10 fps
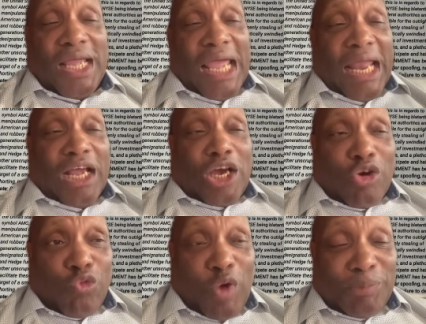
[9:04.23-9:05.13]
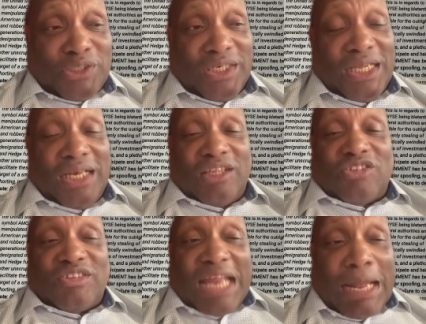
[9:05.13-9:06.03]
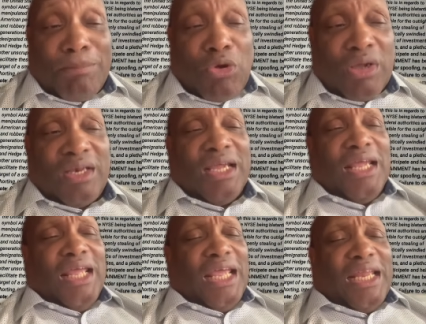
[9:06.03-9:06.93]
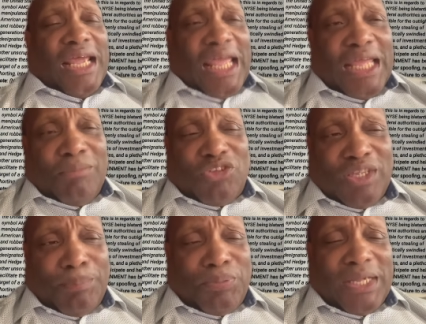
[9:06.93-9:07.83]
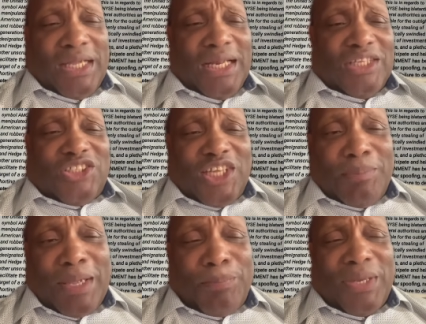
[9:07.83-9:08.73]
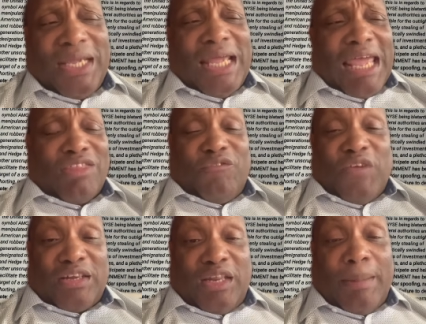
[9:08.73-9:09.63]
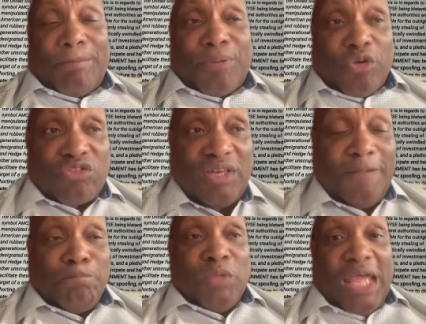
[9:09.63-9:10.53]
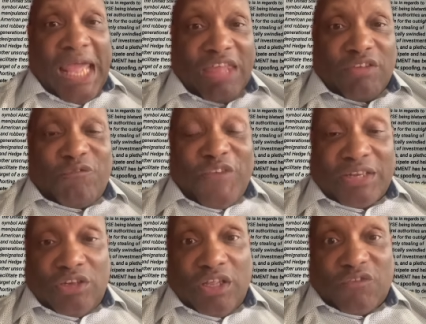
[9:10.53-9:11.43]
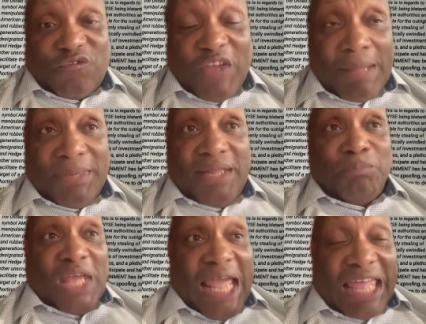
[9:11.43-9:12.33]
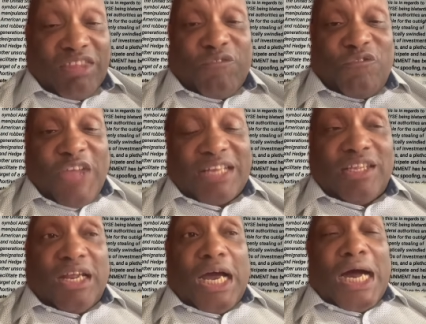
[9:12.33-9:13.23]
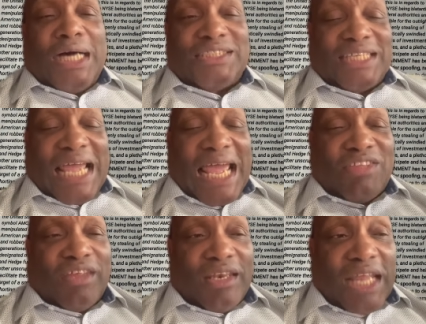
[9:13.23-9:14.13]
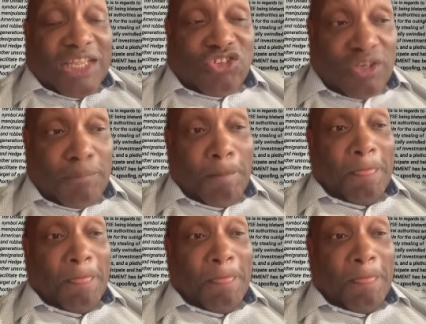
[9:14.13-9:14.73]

and the corruption in the stock market, in the AMC play, in the GMA play has affected him personally, has affected his family, has affected us as a nation,